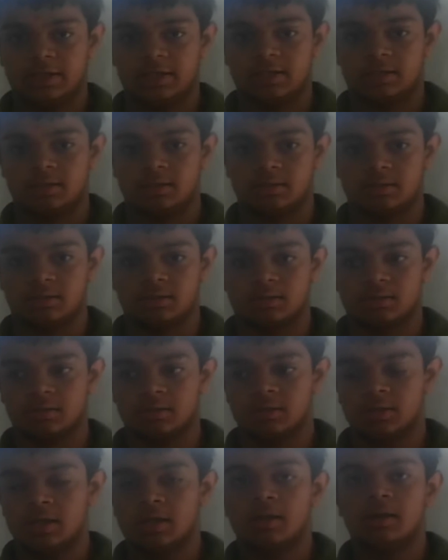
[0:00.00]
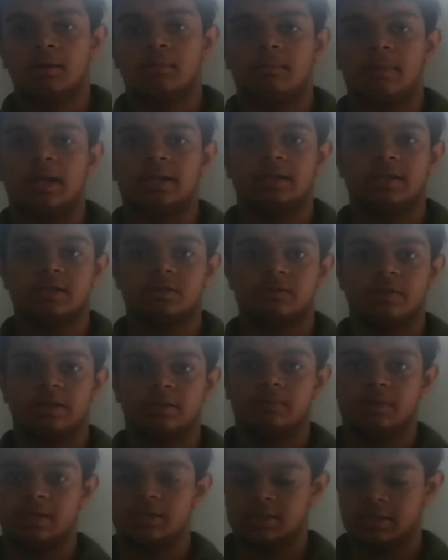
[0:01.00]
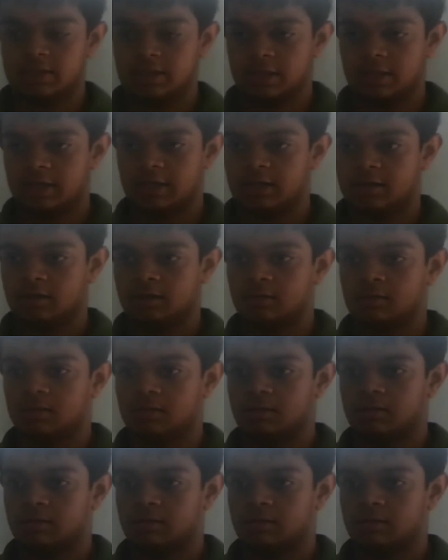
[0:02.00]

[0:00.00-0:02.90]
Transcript: that math is very basic, and